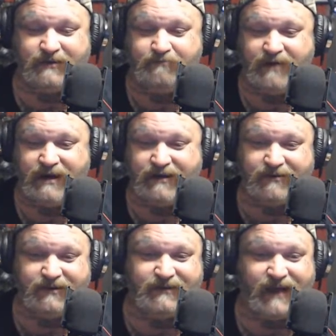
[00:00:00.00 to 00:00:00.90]
He's a
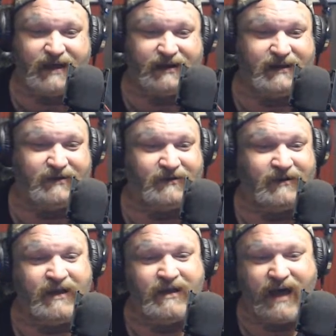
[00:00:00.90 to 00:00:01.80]
biker. He's on
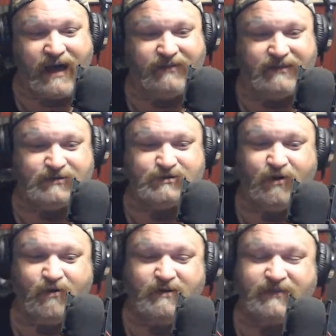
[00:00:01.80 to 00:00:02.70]
here on this
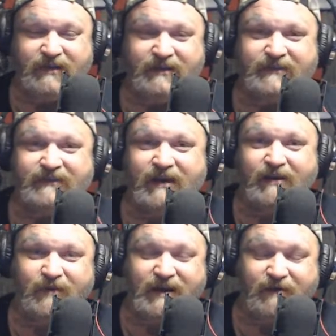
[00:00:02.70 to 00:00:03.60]
show with us
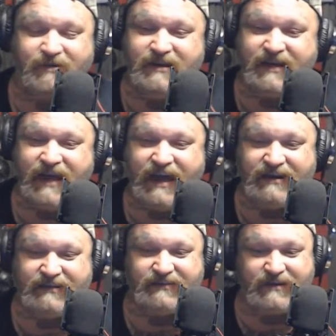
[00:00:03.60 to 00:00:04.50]
uh, whenever he
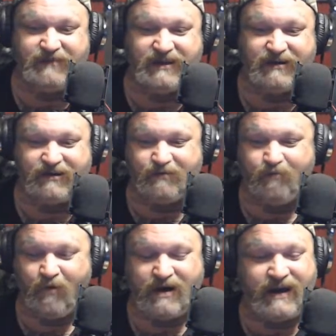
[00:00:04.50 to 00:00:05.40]
can. It's going to be a
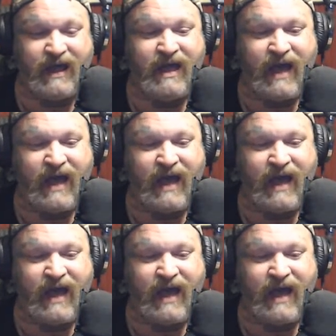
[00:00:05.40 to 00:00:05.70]
good one.